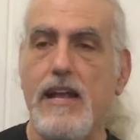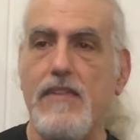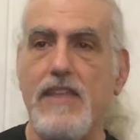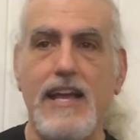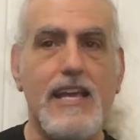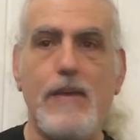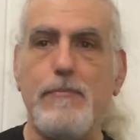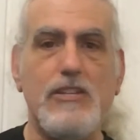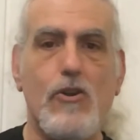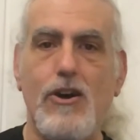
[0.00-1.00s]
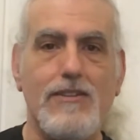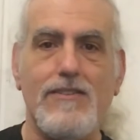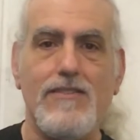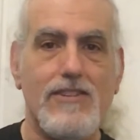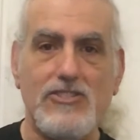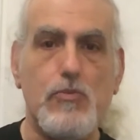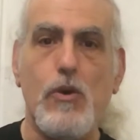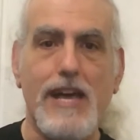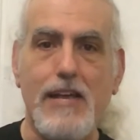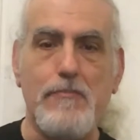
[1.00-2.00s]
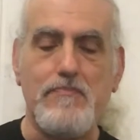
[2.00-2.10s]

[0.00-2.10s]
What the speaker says: And that can't be taught this way.